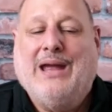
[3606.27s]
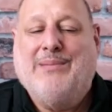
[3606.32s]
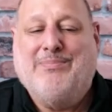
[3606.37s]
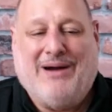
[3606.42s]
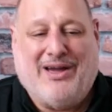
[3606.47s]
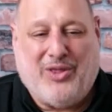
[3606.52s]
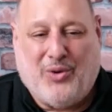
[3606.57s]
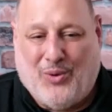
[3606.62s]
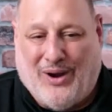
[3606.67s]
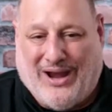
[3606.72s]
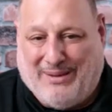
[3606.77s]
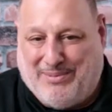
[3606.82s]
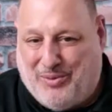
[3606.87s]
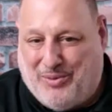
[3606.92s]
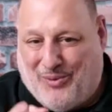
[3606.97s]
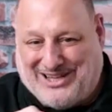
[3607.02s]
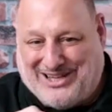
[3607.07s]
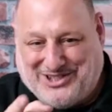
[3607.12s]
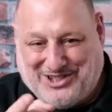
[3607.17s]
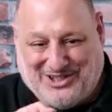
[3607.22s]
And by the way, I've
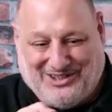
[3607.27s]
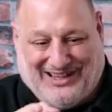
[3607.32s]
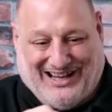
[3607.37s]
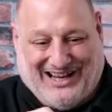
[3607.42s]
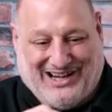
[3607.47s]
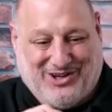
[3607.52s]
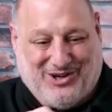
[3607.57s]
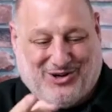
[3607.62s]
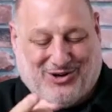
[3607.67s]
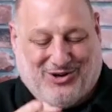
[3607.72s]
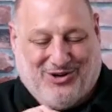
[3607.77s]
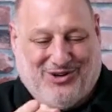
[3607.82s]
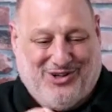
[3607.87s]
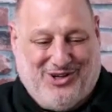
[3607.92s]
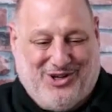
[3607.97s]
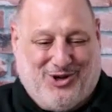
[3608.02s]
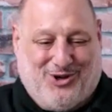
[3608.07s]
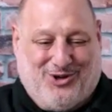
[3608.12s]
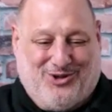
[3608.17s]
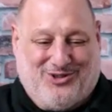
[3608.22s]
been watching a lot of
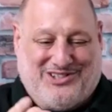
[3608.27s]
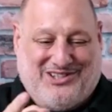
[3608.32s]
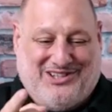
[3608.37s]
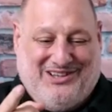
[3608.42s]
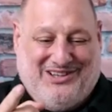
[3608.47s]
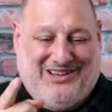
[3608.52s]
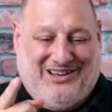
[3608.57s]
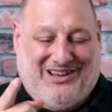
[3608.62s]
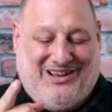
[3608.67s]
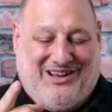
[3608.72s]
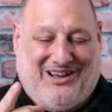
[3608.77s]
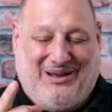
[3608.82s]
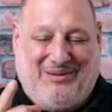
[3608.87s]
yours